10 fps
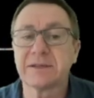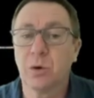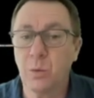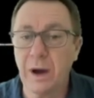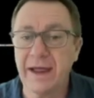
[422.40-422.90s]

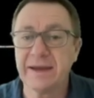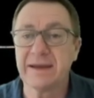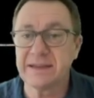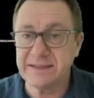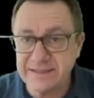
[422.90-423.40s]
1
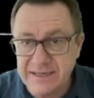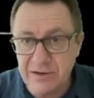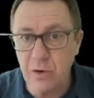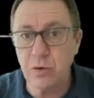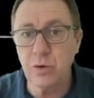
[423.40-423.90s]
is
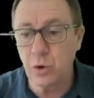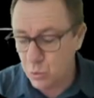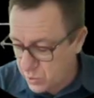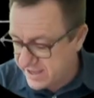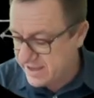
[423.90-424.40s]
0.
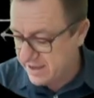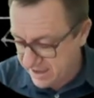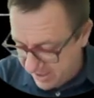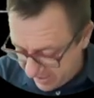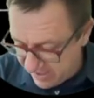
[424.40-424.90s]
We
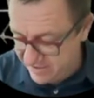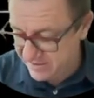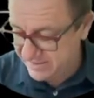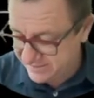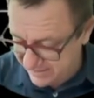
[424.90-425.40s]
are
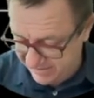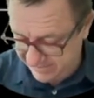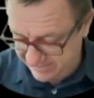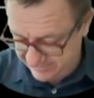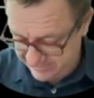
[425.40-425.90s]
done.
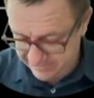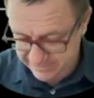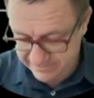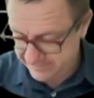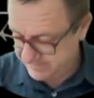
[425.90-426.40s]

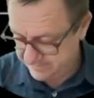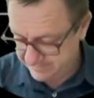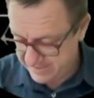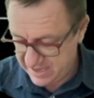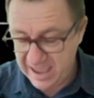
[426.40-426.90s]

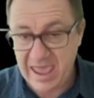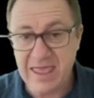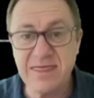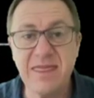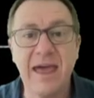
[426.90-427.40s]

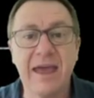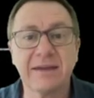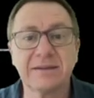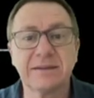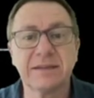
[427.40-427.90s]
And
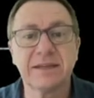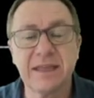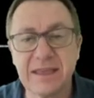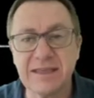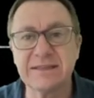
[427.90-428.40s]
that
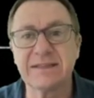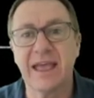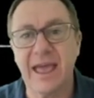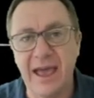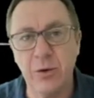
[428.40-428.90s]
is
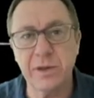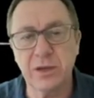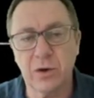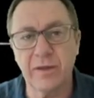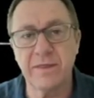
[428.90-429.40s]
how we
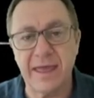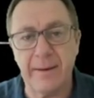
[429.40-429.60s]
got that